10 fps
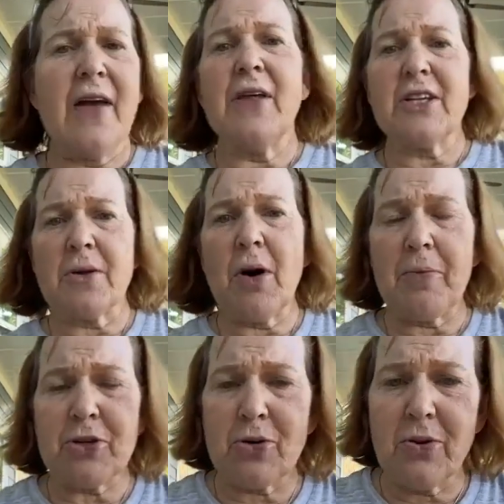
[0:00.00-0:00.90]
And then some
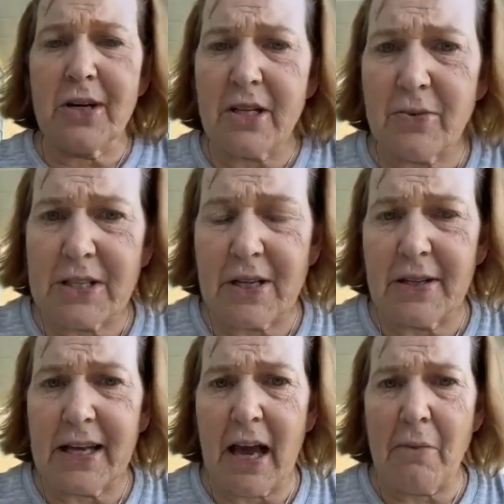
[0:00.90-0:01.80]
opportunities
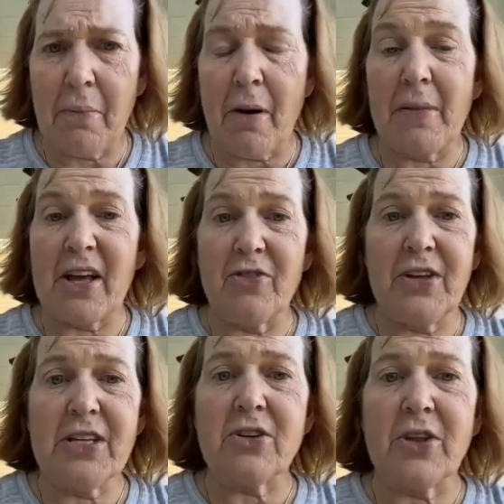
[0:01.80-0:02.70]
recently came up. I'm like,
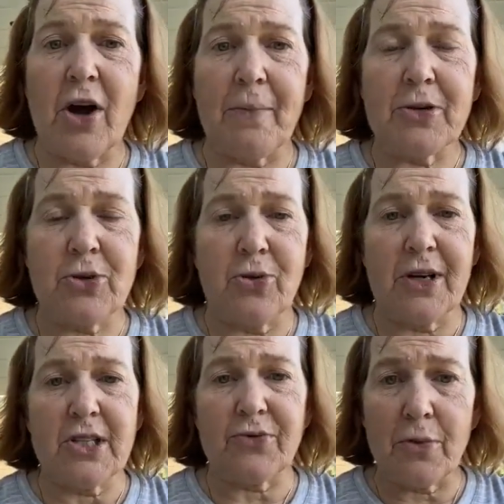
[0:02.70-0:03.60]
these are the
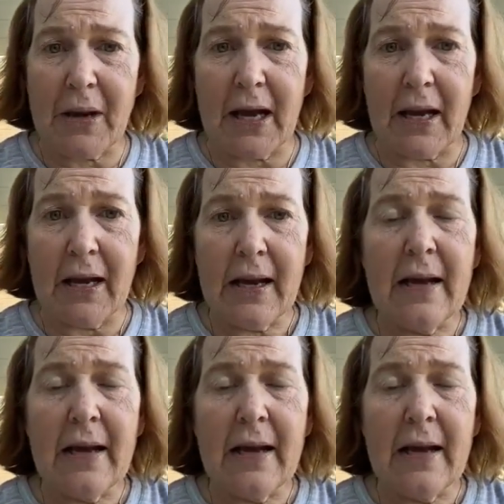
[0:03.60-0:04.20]
opportunities for me.